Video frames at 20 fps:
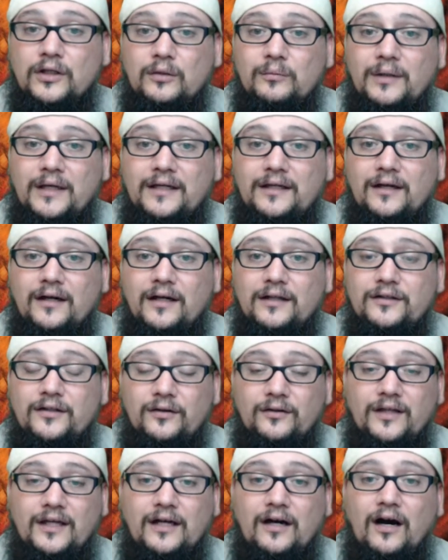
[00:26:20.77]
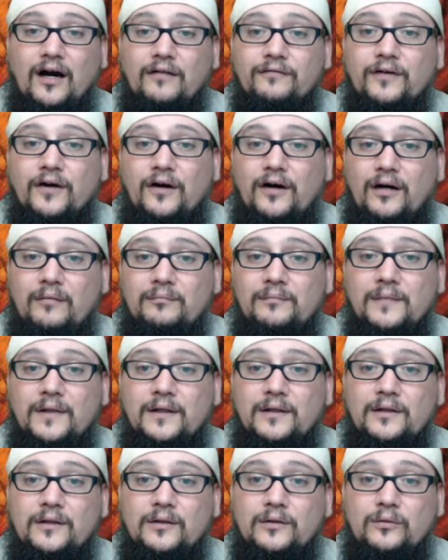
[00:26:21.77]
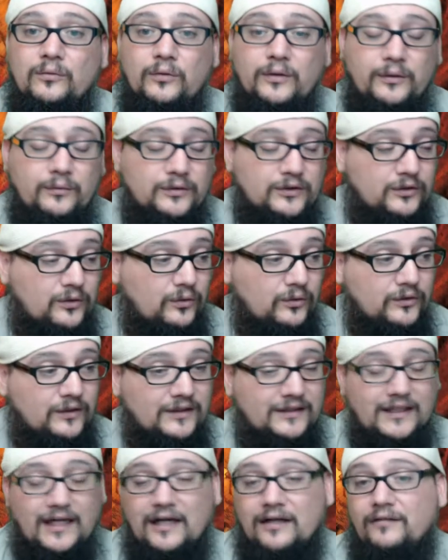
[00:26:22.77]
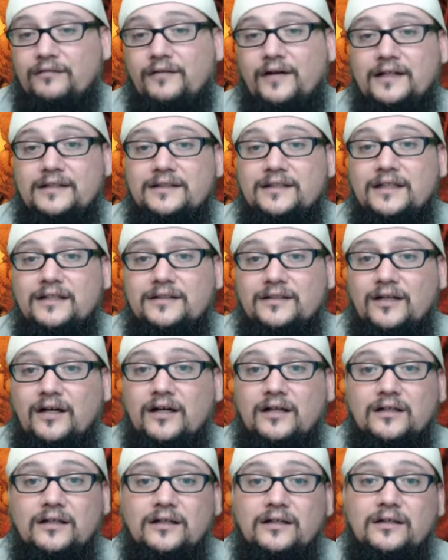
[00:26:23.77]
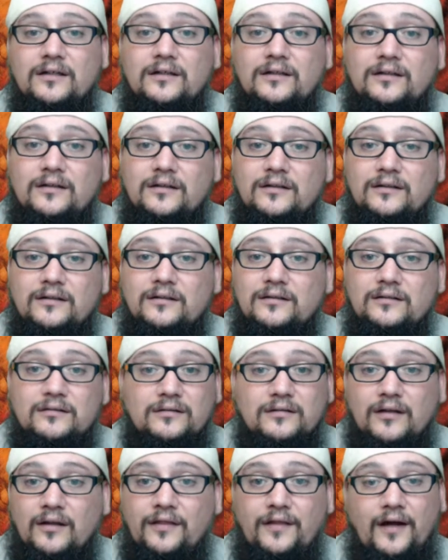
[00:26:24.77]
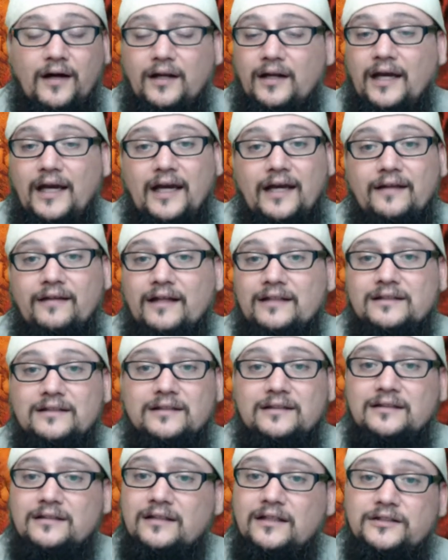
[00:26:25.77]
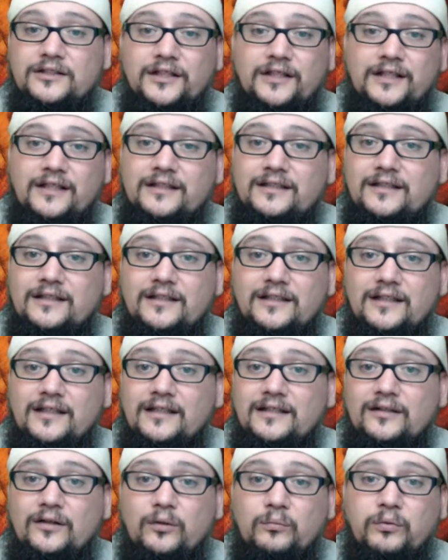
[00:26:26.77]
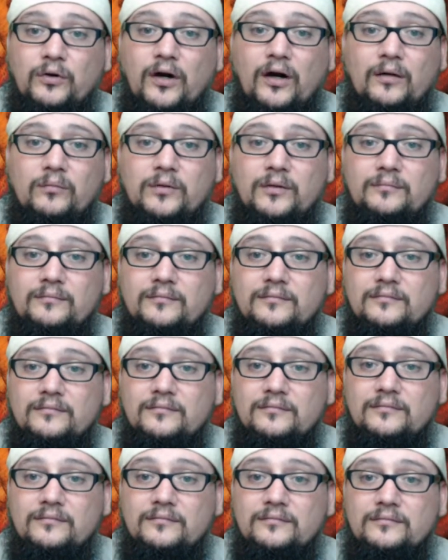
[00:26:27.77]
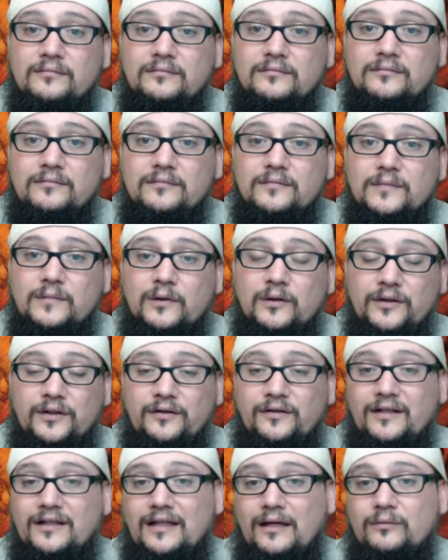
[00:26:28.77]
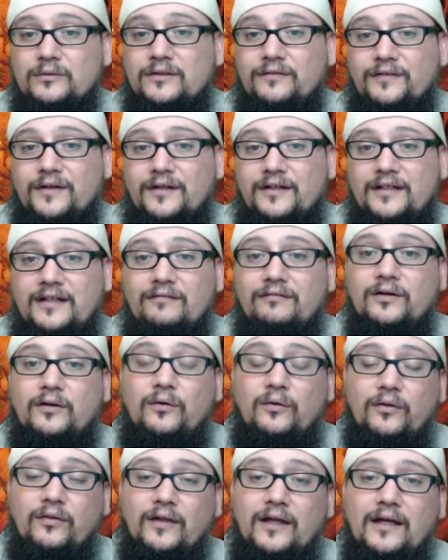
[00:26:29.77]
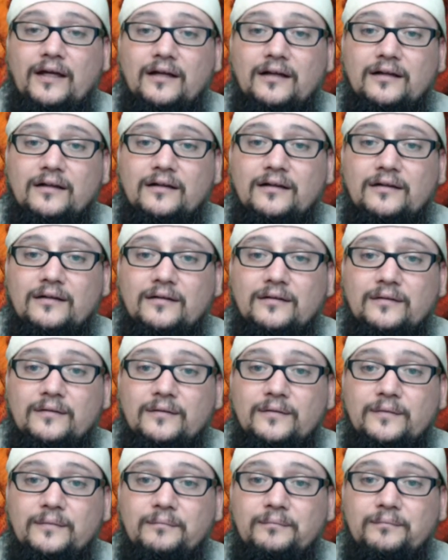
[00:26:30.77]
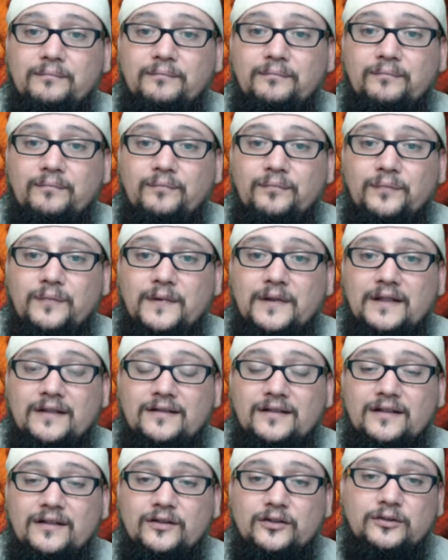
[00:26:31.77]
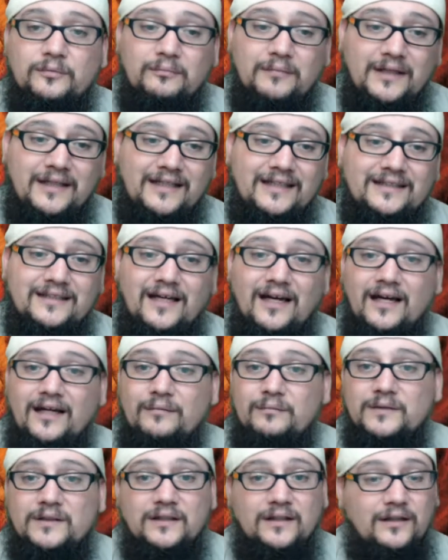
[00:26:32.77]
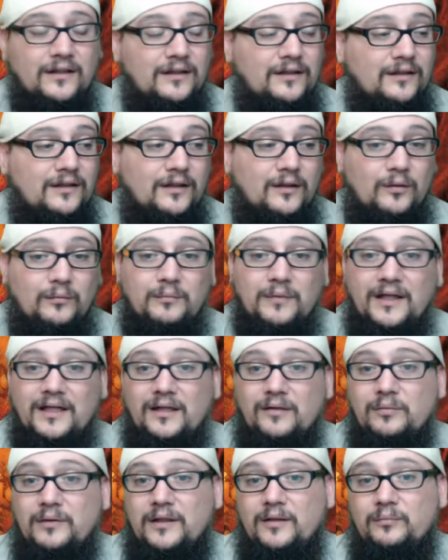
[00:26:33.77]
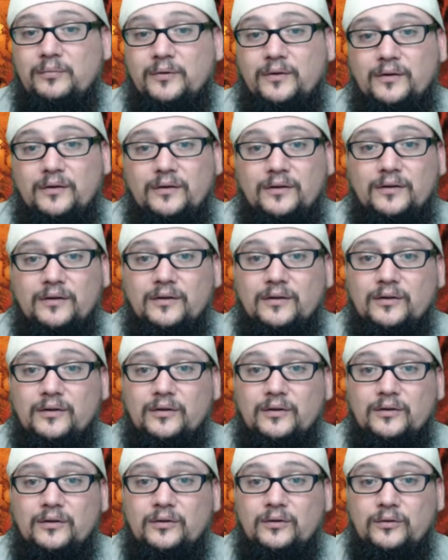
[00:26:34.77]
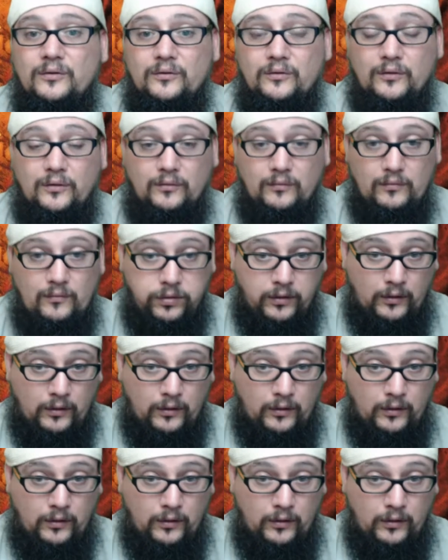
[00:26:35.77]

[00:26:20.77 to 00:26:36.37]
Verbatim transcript: to obey God. Do you think Avraham, when he was told to sacrifice Yitzhak, thought, hey, that's such an easy thing, no problem? Or do you think that was a very difficult thing? You see, there's many times, you know, many people who